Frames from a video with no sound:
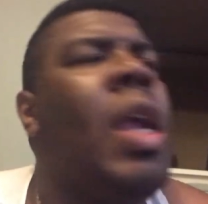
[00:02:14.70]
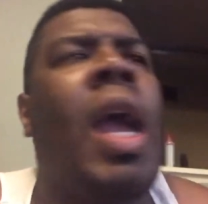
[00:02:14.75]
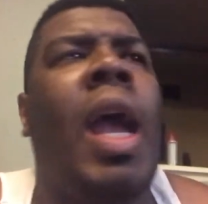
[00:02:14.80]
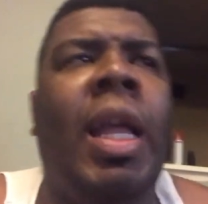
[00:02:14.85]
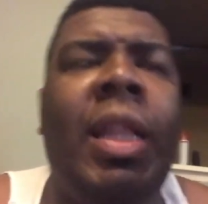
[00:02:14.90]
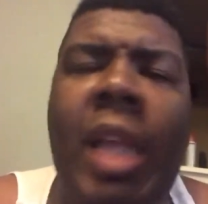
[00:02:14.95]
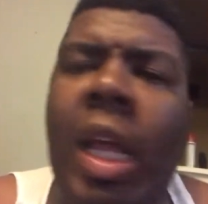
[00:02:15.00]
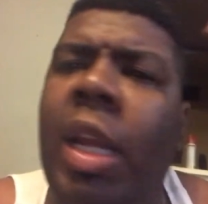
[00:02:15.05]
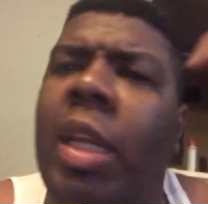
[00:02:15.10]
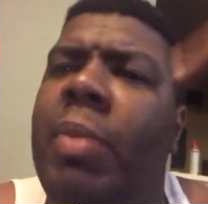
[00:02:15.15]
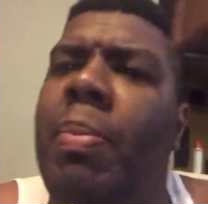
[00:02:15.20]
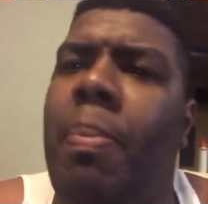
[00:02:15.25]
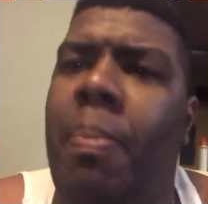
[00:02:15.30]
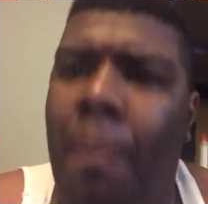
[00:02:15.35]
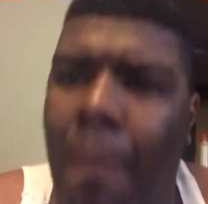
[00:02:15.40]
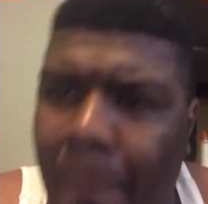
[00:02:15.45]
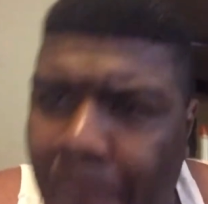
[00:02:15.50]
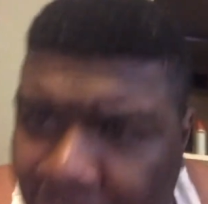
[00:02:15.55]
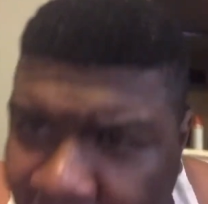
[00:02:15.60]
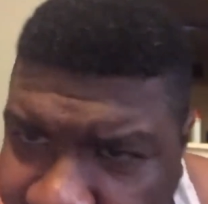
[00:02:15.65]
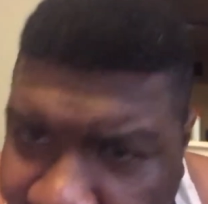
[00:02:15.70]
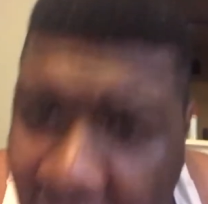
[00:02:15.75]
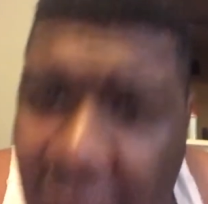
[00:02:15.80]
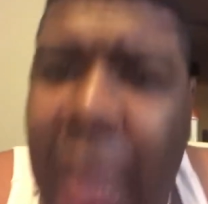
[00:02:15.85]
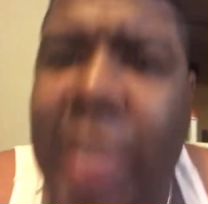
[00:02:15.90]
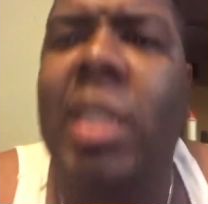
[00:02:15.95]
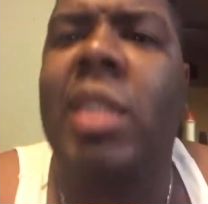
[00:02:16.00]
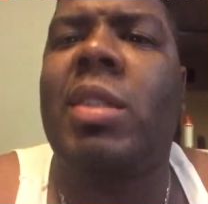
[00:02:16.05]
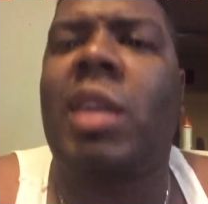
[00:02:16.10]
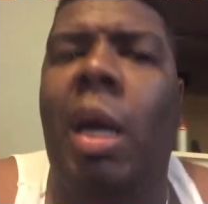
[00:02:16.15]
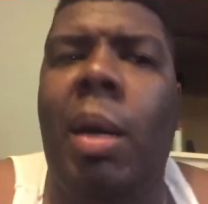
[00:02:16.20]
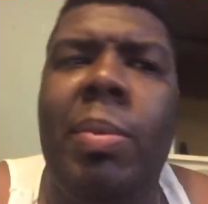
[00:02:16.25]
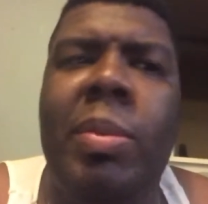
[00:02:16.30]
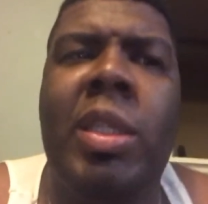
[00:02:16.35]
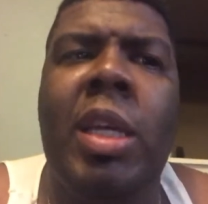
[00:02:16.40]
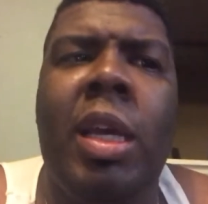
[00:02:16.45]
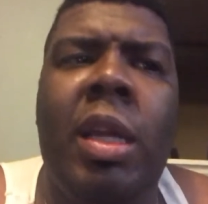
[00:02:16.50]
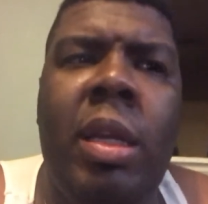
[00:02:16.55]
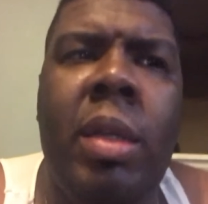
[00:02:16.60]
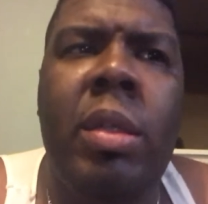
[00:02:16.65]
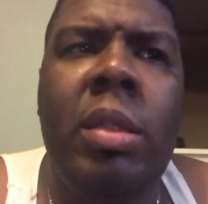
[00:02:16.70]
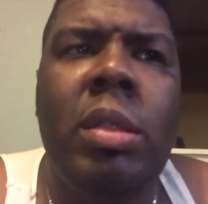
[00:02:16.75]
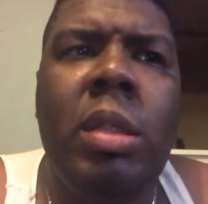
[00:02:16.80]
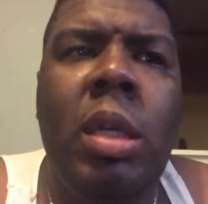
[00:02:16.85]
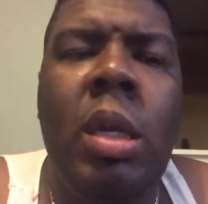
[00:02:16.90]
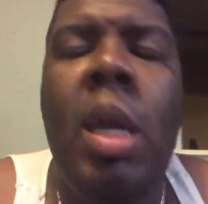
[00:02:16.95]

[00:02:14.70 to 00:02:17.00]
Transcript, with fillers: And then Betances comes in.